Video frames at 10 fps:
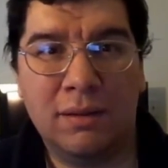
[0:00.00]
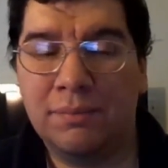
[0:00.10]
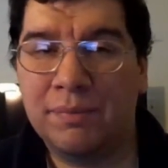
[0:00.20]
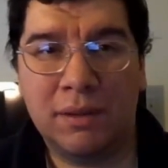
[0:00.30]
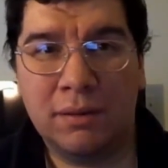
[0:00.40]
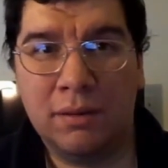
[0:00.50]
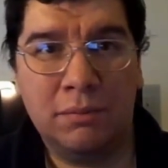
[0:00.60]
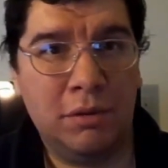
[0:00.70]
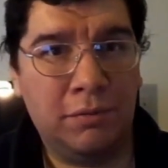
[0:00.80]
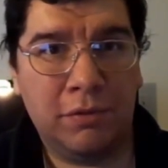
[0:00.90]
Um,
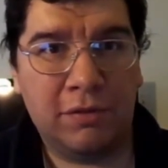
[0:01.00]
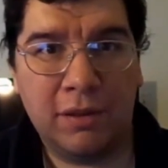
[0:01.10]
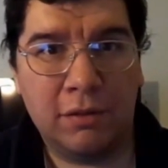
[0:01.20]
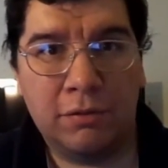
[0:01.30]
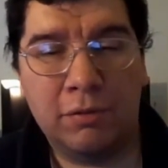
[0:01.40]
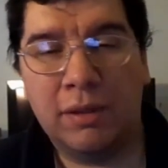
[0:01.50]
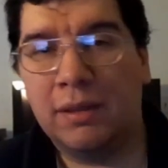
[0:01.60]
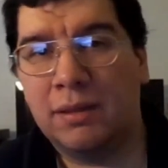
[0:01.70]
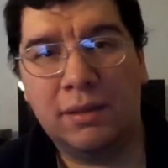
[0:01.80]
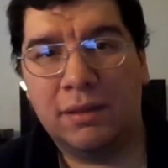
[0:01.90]
beautiful
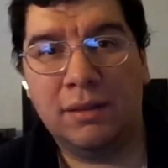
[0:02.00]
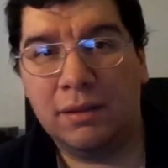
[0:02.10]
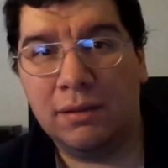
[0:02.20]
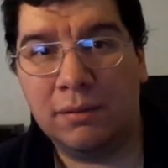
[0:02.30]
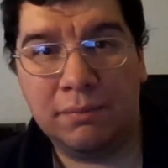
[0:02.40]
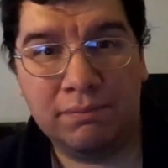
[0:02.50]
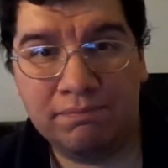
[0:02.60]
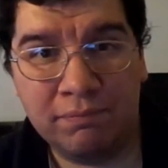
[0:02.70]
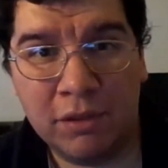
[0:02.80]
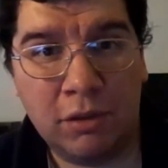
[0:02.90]
soundtrack um,
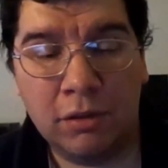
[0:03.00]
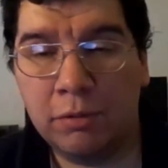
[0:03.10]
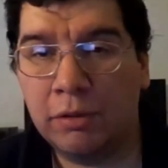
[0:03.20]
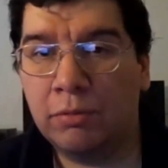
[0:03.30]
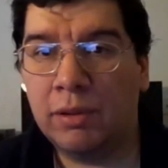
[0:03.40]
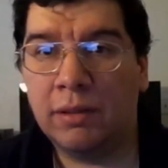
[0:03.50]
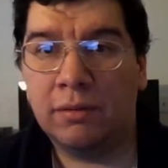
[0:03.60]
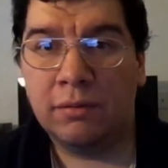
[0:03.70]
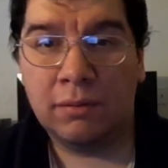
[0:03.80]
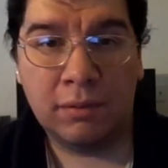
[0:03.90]
all the way
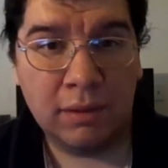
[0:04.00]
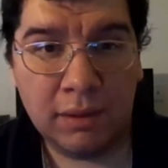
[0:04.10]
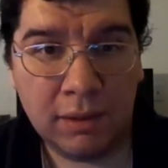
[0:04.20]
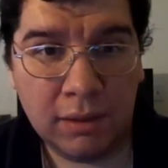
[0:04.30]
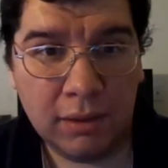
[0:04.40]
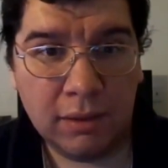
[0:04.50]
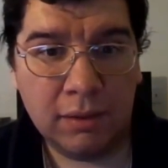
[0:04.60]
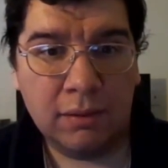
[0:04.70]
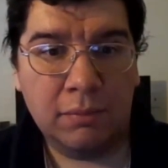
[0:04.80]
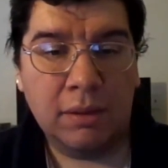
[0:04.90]
around
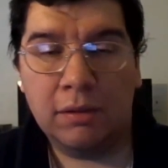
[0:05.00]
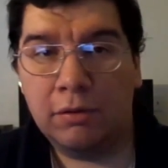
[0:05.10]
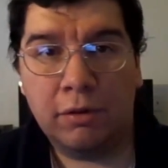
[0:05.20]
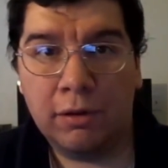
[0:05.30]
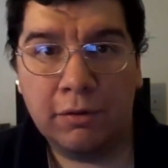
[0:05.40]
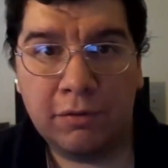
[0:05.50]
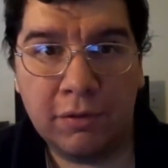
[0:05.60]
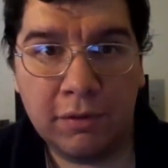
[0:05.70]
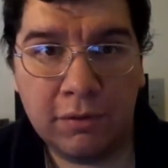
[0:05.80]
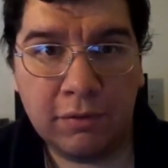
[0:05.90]
by other
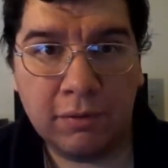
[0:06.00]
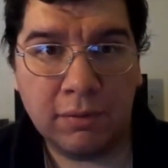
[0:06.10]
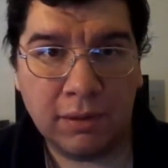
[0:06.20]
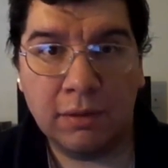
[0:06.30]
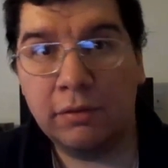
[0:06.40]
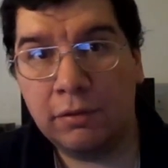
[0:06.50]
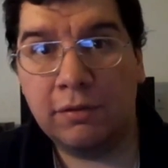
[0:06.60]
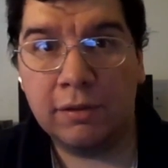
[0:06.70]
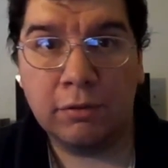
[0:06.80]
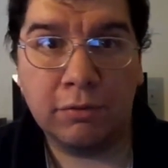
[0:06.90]
artists,
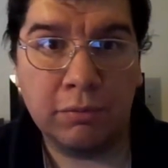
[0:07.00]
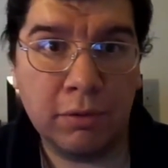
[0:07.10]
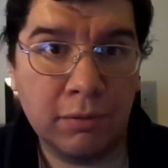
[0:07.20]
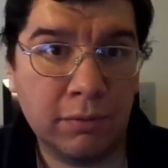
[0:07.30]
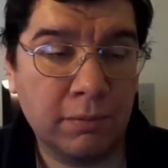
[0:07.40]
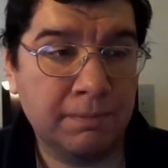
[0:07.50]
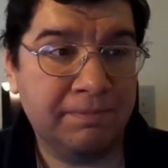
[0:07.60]
including Taylor Swift.